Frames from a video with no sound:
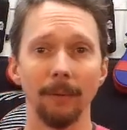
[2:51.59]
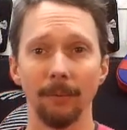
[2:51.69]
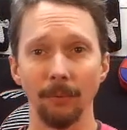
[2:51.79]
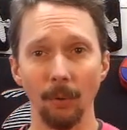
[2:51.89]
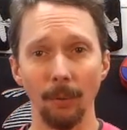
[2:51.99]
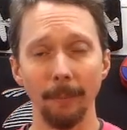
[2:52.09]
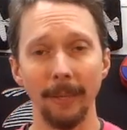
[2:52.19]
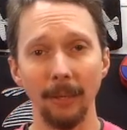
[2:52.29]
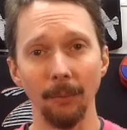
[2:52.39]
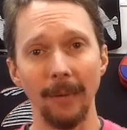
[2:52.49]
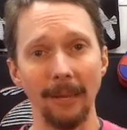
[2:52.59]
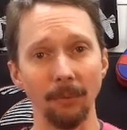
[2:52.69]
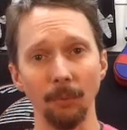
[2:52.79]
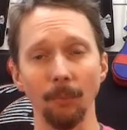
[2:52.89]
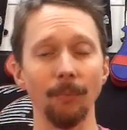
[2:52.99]
Sorry, my
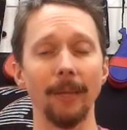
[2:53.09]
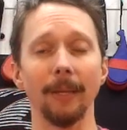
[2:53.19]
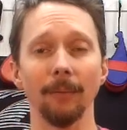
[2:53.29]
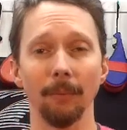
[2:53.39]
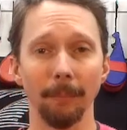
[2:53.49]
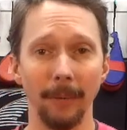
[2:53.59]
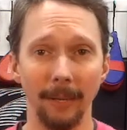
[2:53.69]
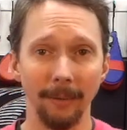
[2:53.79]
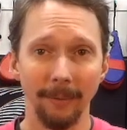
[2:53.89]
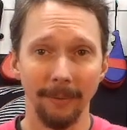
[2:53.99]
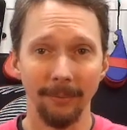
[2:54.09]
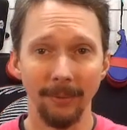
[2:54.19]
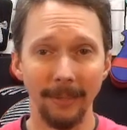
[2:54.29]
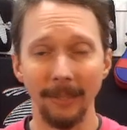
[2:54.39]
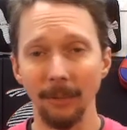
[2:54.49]
international fans, I'm not
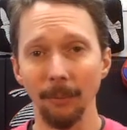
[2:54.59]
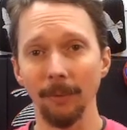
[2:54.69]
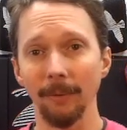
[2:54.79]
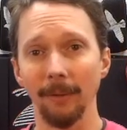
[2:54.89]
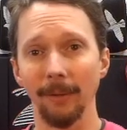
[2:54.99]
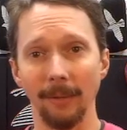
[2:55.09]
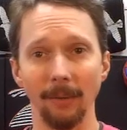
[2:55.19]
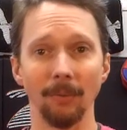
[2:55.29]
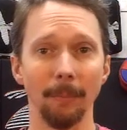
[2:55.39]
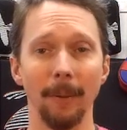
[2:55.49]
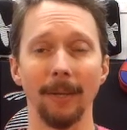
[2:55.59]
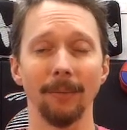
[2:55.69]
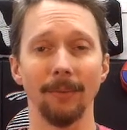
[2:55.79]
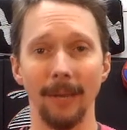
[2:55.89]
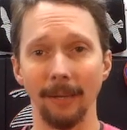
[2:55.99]
sending you a
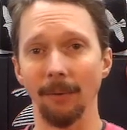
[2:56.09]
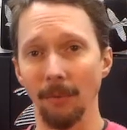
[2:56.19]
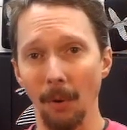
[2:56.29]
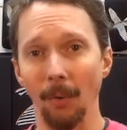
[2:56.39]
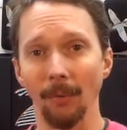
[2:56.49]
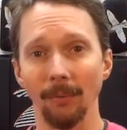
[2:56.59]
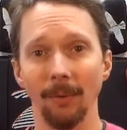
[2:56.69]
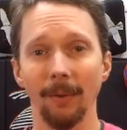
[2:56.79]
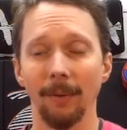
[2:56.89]
customized deck of cards.